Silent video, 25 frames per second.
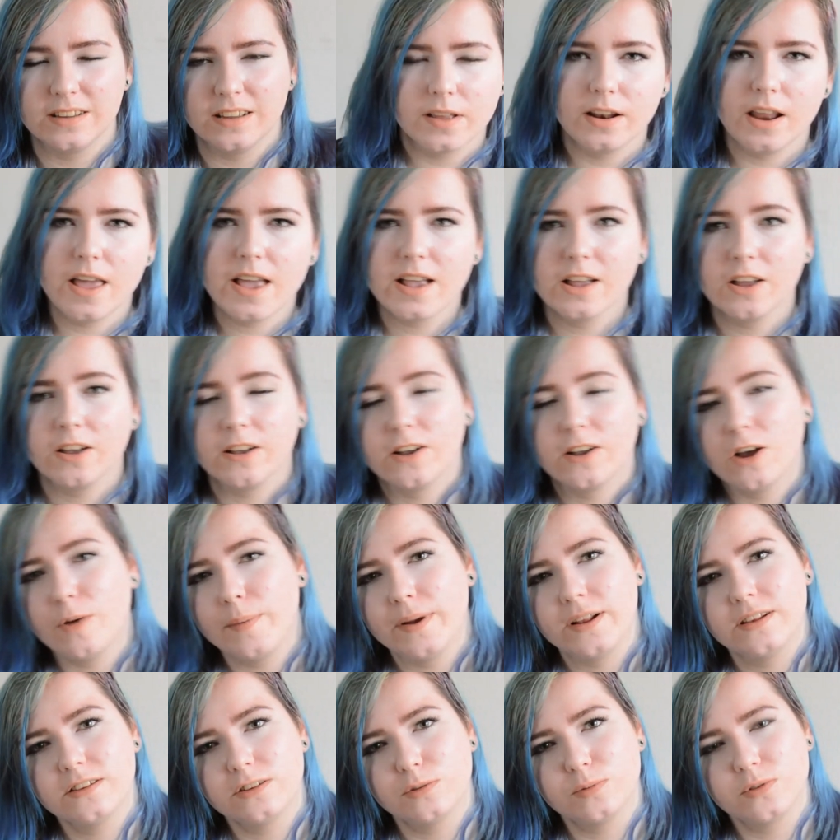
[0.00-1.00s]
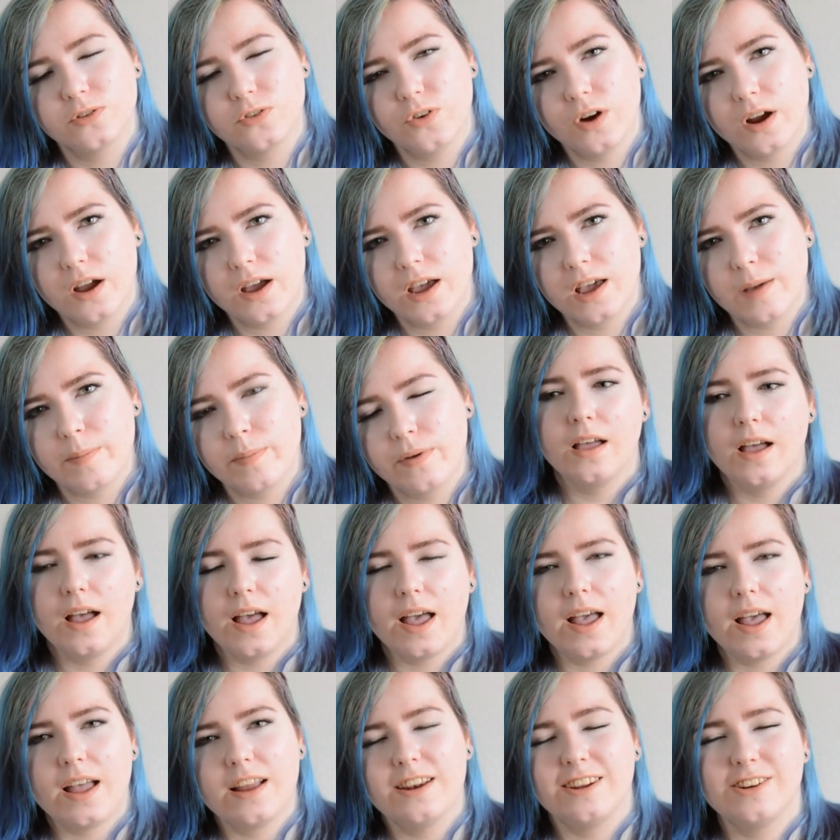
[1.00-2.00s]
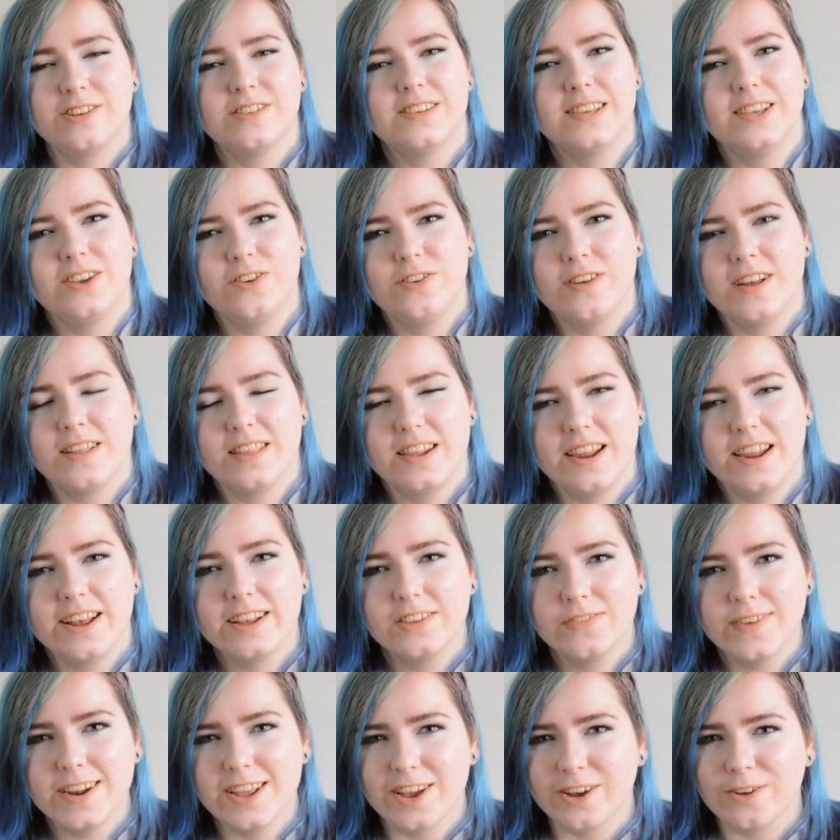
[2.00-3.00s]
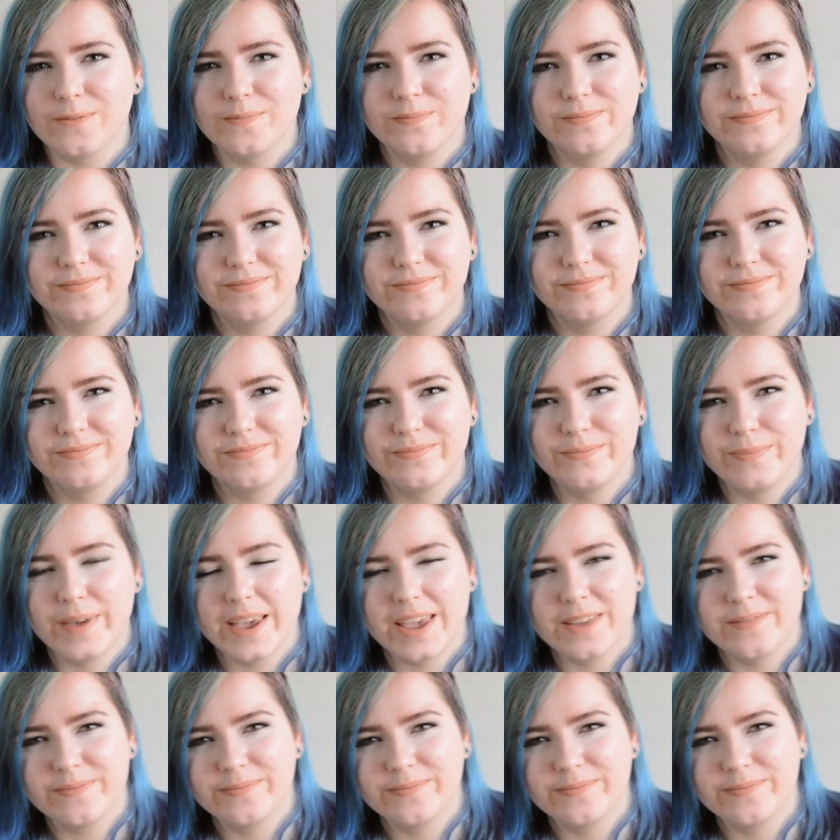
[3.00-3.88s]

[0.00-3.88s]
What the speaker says: Like, comment, subscribe, and I'll see you in the next video. Bye.